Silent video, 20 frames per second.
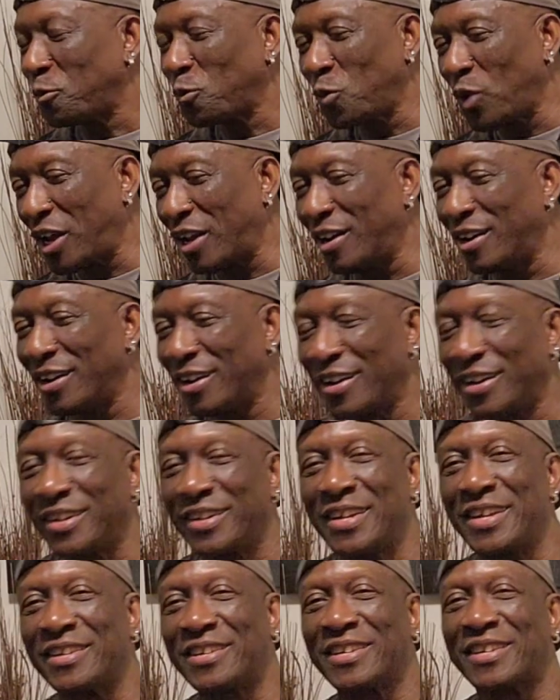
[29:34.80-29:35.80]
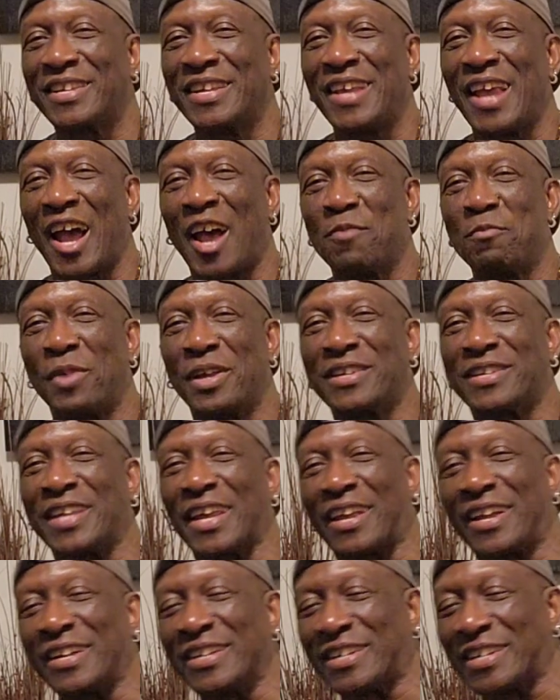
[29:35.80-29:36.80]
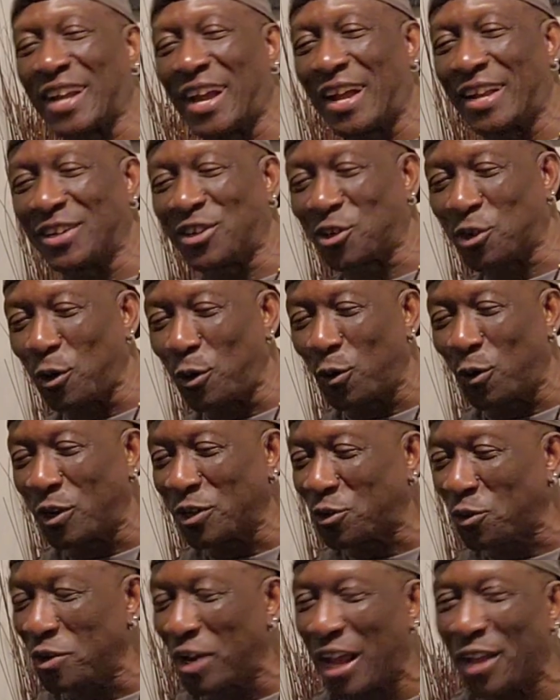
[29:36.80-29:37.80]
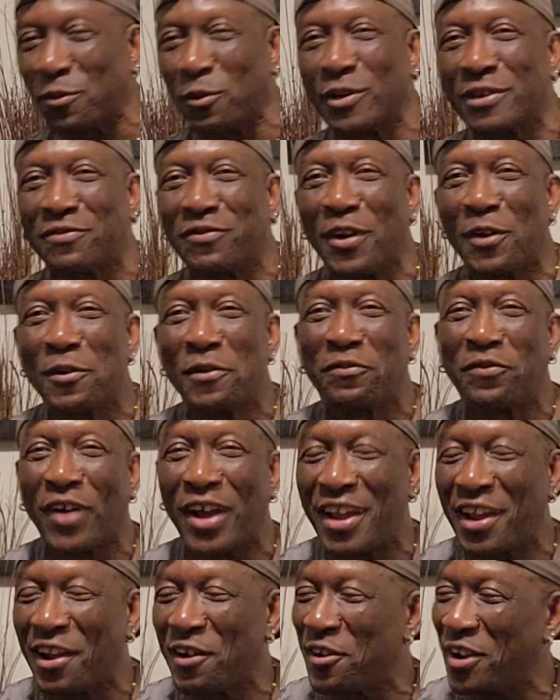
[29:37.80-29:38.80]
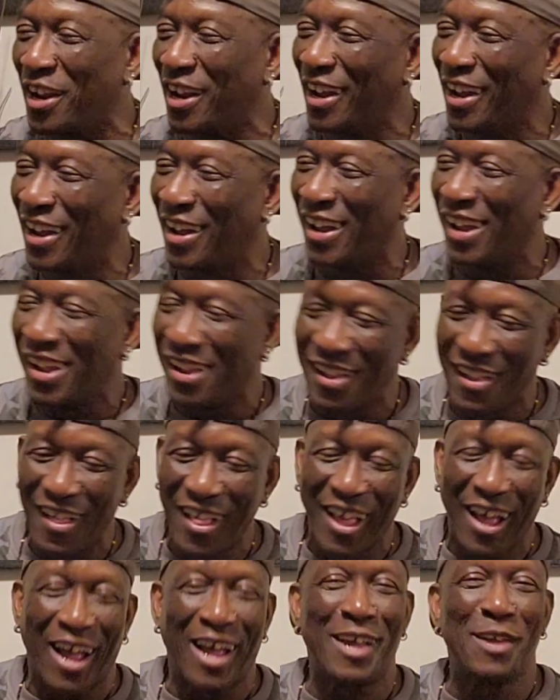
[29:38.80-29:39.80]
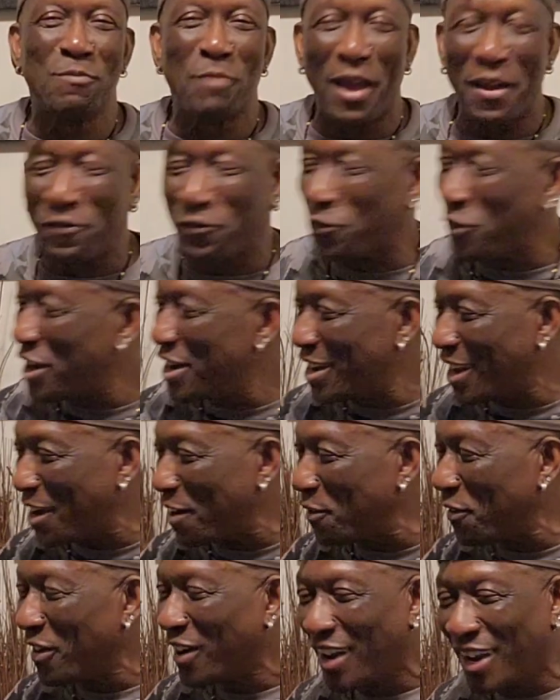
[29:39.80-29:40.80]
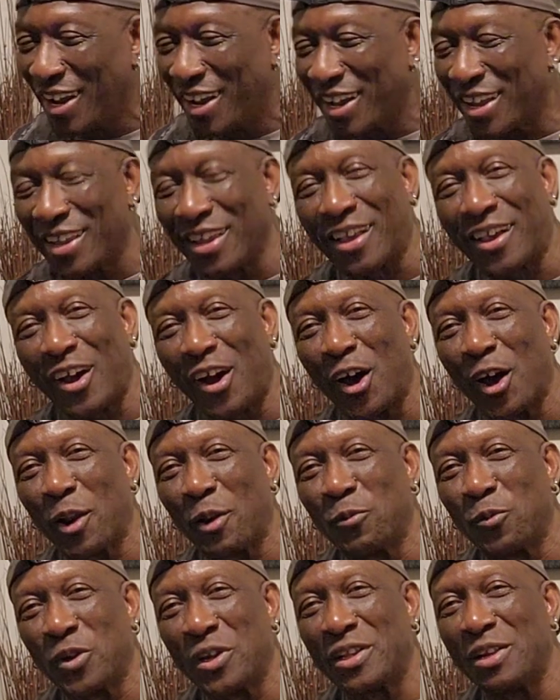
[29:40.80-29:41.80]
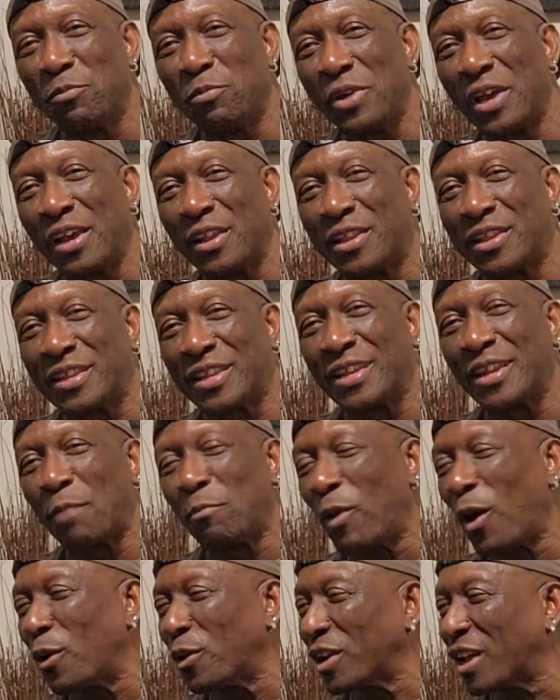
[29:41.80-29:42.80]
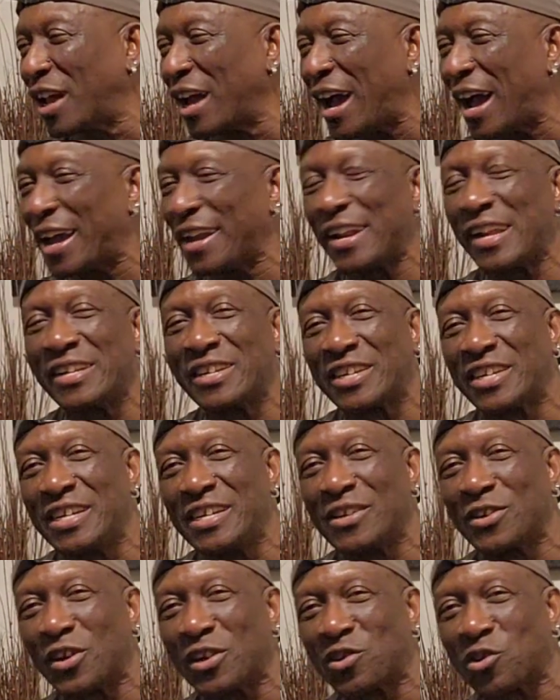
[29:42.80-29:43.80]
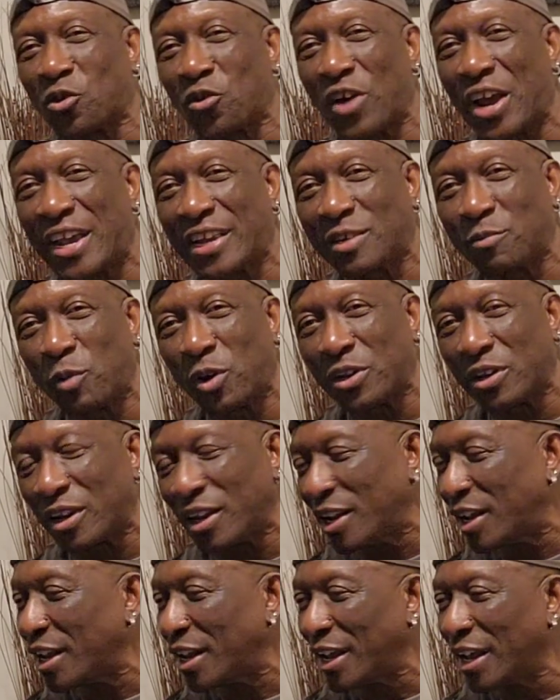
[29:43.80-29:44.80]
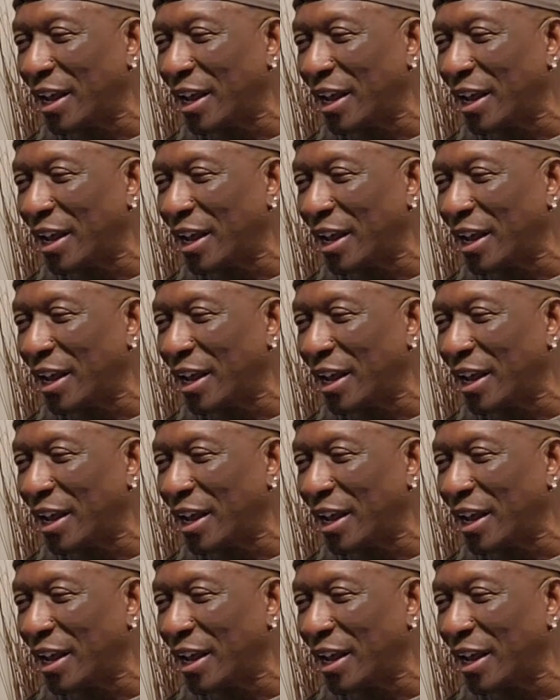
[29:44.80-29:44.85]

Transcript: Well, this is the Yardman Second Chance Show. And tonight was very fiery. And my friend here, he called, we debated about God and Jesus Christ, but